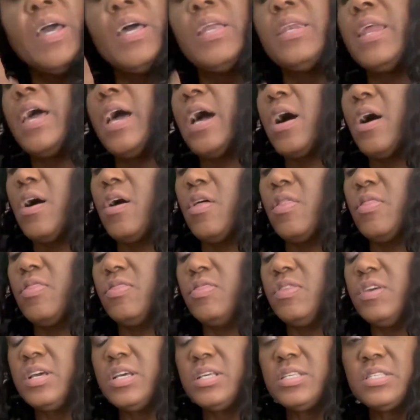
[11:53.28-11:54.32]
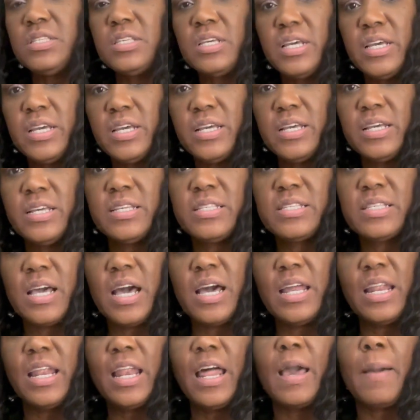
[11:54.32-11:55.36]
Now this is kind
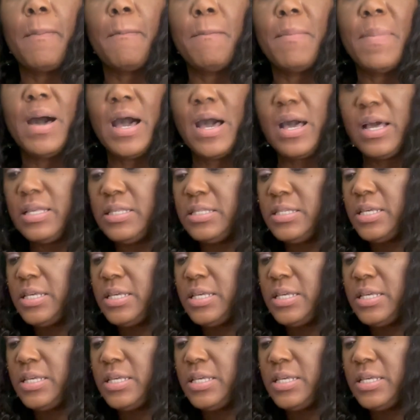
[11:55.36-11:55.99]
of like my